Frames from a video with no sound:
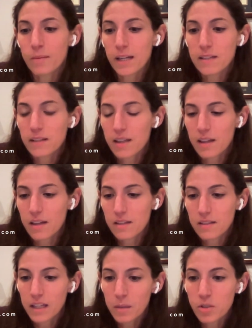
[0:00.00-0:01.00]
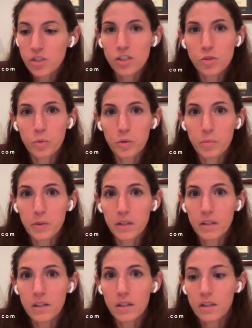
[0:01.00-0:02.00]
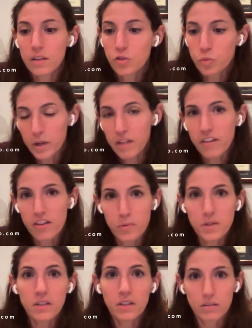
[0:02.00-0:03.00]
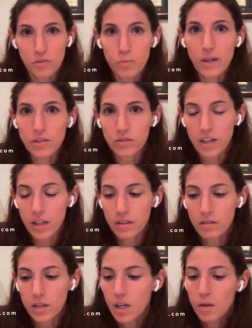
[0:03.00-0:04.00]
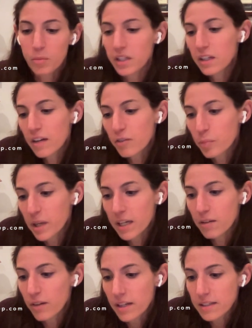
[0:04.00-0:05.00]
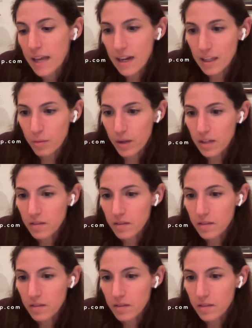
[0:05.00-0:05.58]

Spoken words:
I'd say that his damages would be 25% of the rental value, but he never paid rent anyway.